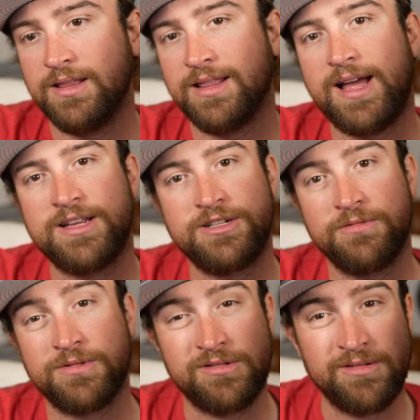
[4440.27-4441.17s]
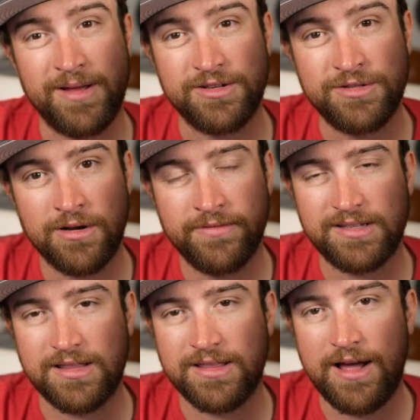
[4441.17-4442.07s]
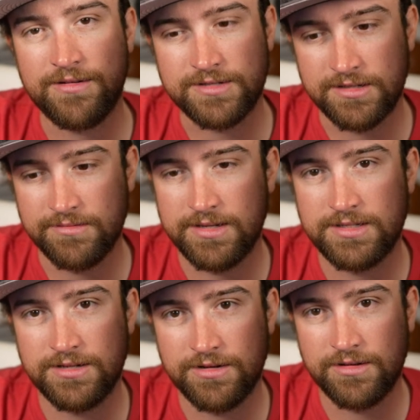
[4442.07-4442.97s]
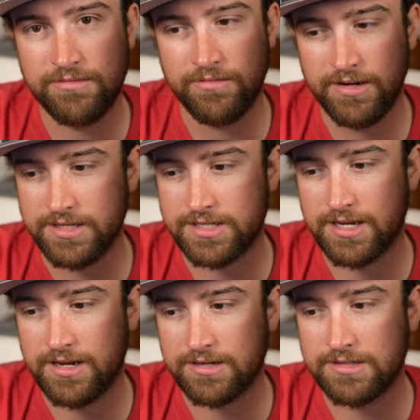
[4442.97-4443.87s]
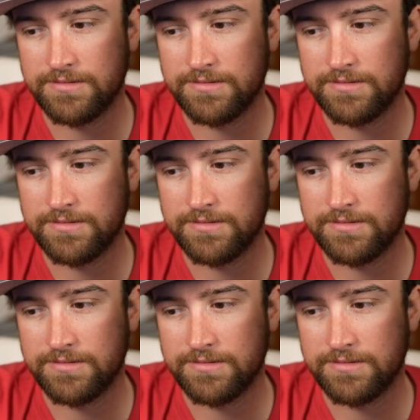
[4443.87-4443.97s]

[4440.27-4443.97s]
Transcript: last year was only about 250,000. That really sucks.